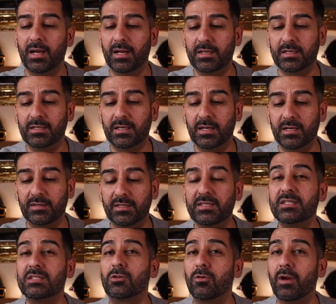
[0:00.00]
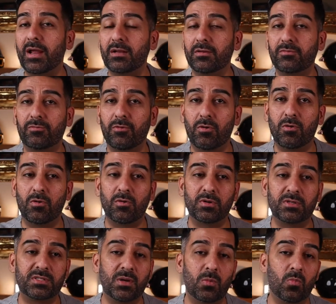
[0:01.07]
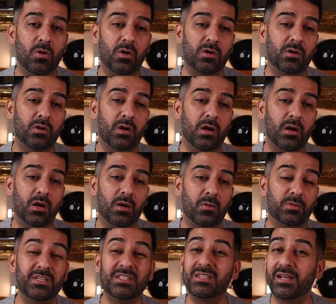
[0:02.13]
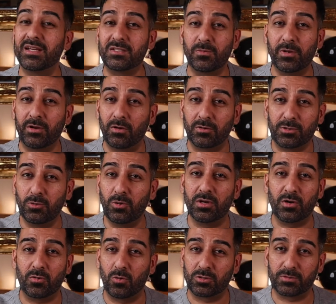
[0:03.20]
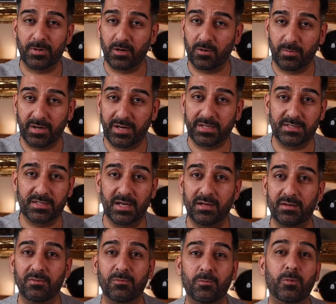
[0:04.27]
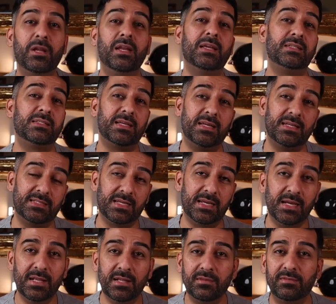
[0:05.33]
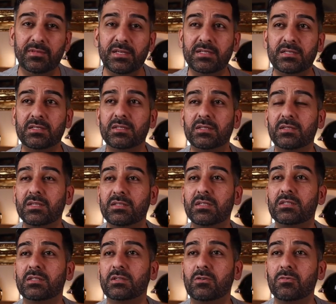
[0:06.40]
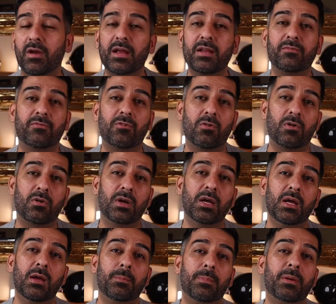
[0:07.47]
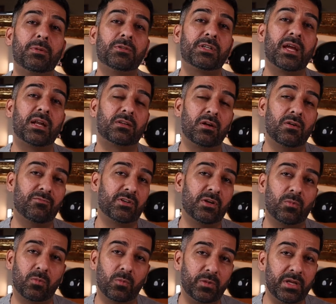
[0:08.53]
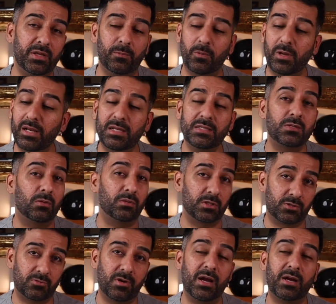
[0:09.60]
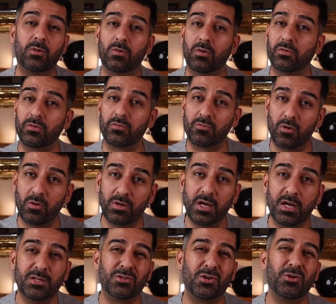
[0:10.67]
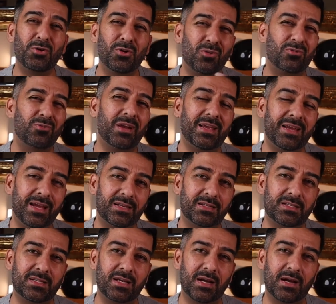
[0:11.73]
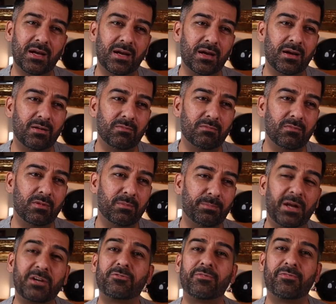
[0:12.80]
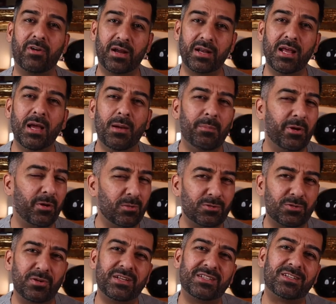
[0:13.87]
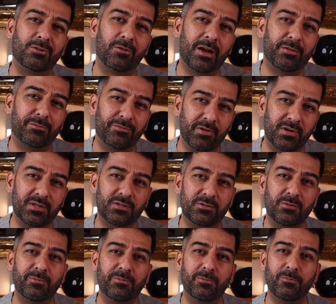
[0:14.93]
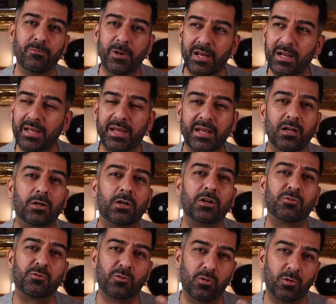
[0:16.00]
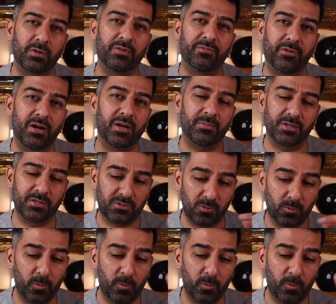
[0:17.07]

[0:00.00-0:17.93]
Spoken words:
And this is great for someone. These days we got 200 horsepower bikes and wheelie is easy. This is great for people to get comfortable wheelies on the track or on the road, so you don't really get petrified. But also it's great fun to wheelie in a controlled environment.